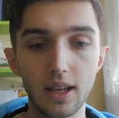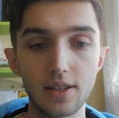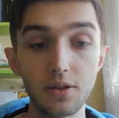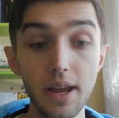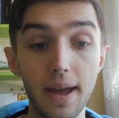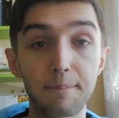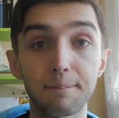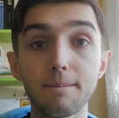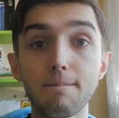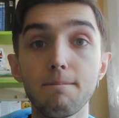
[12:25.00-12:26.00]
So yeah,
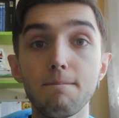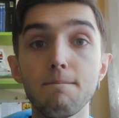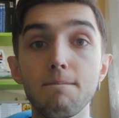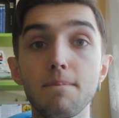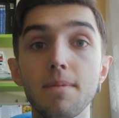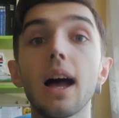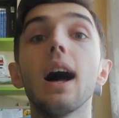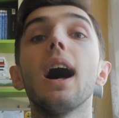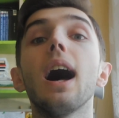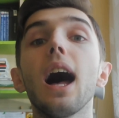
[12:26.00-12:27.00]

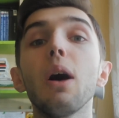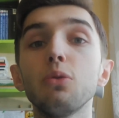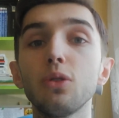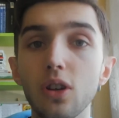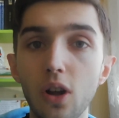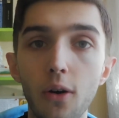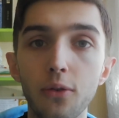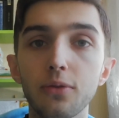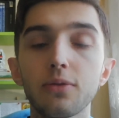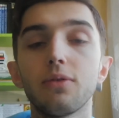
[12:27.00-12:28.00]
I would love
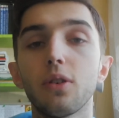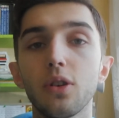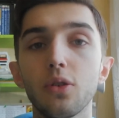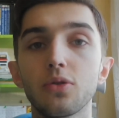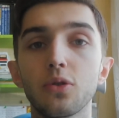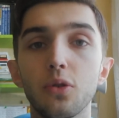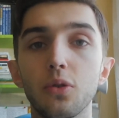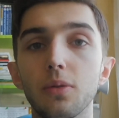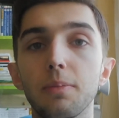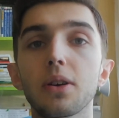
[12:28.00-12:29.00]
for you
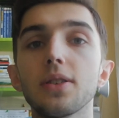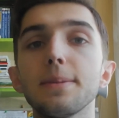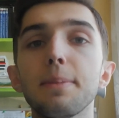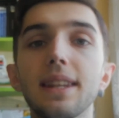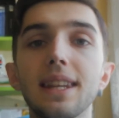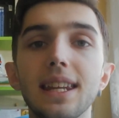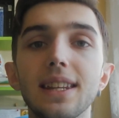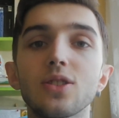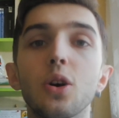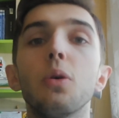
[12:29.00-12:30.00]
to participate in
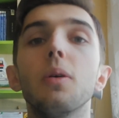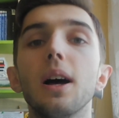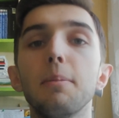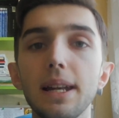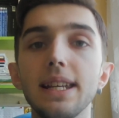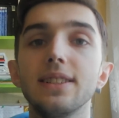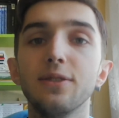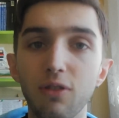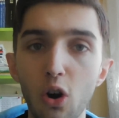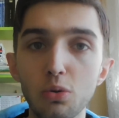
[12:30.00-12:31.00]
it, so please
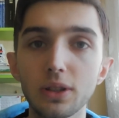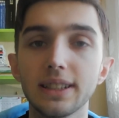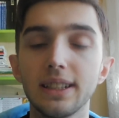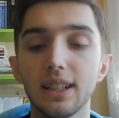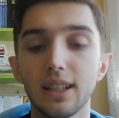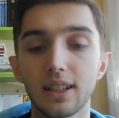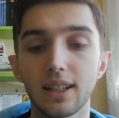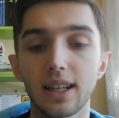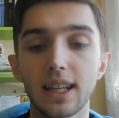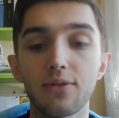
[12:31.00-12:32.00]
vote,
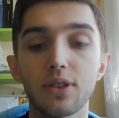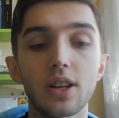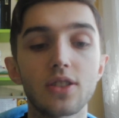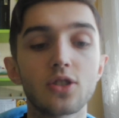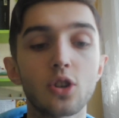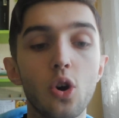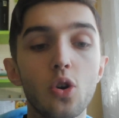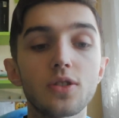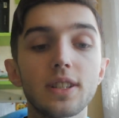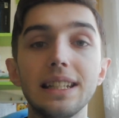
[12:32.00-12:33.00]
give the
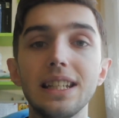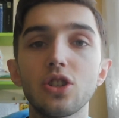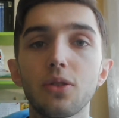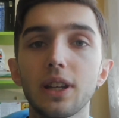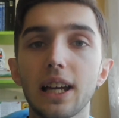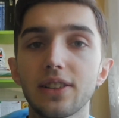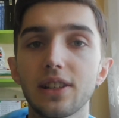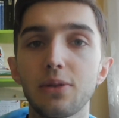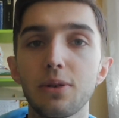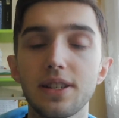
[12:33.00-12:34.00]
scores in each of the
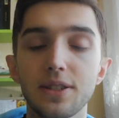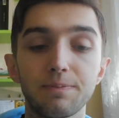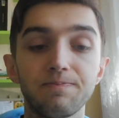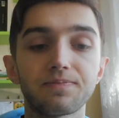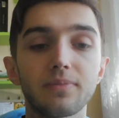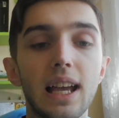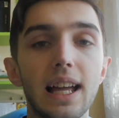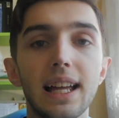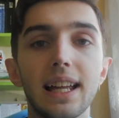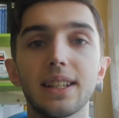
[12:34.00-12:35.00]
categories,
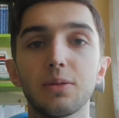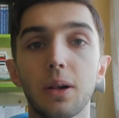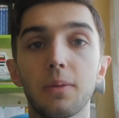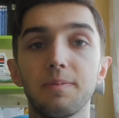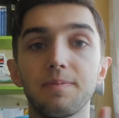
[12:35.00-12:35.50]
and well,